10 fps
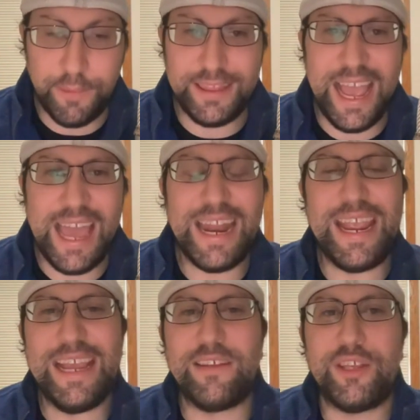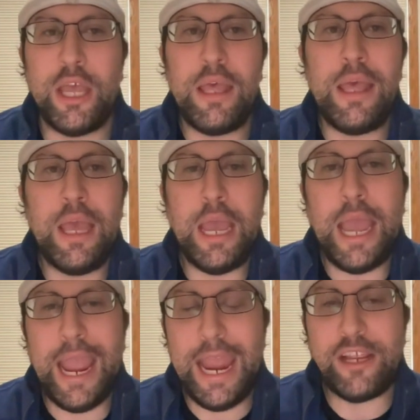But that is
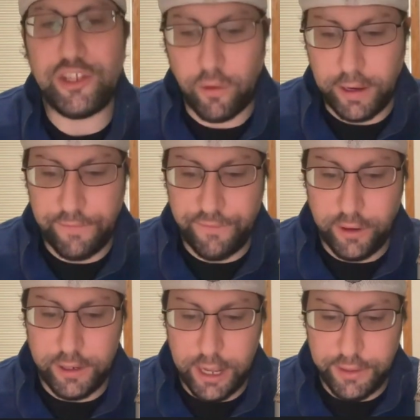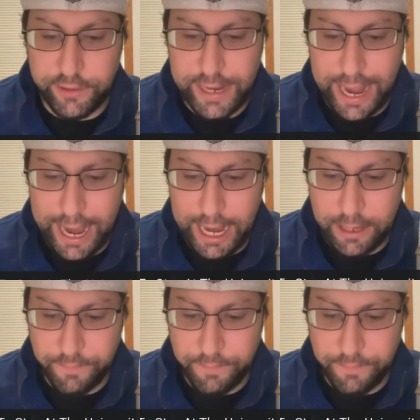a story for another day.